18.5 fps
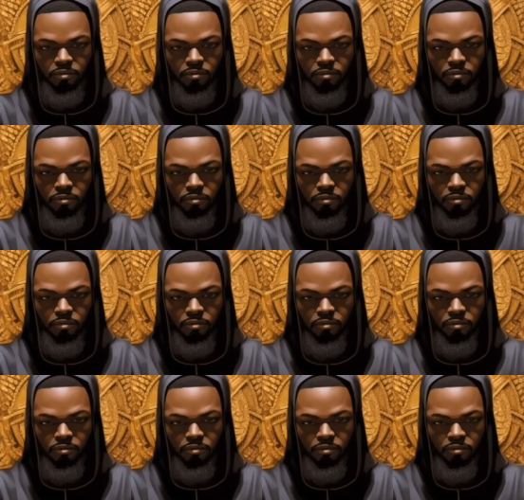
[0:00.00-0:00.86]

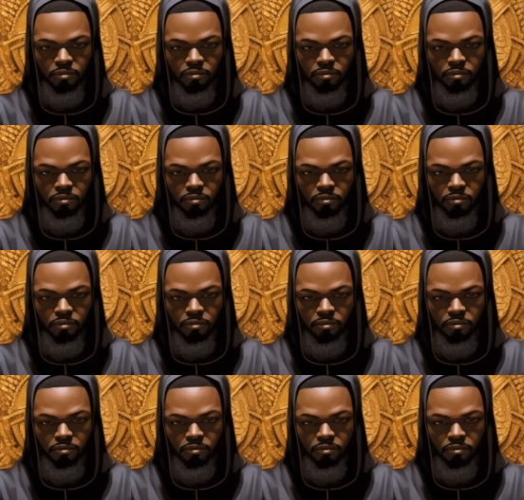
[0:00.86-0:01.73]

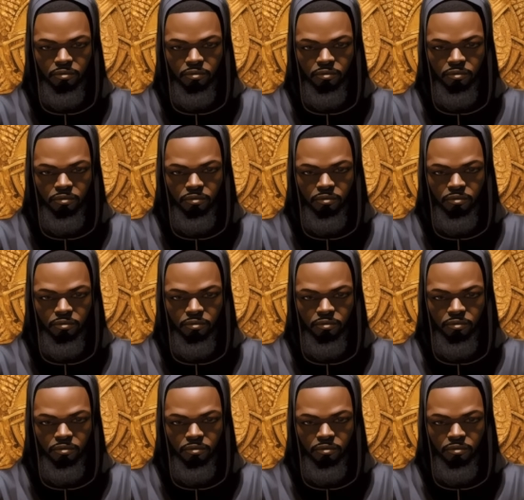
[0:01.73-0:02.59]

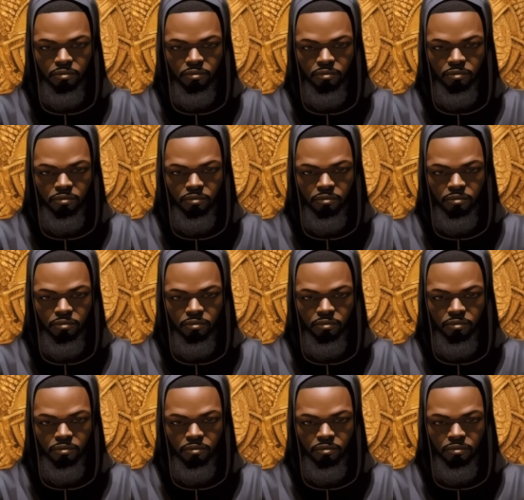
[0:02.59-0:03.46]

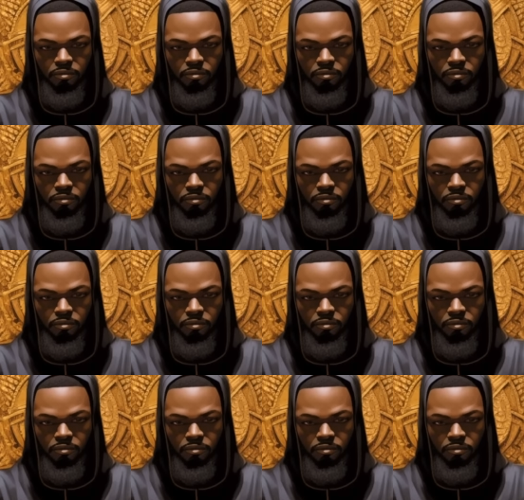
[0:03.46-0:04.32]

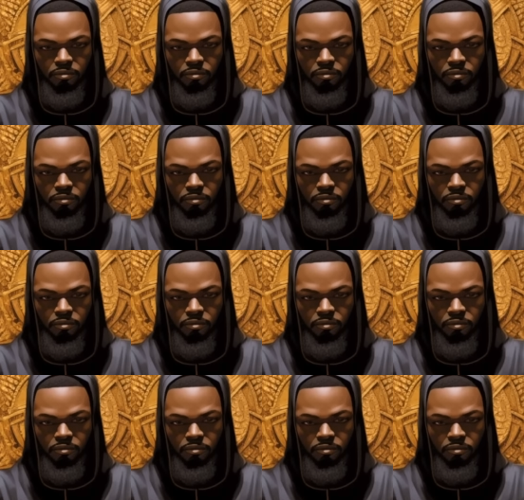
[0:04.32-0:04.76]
[no speech]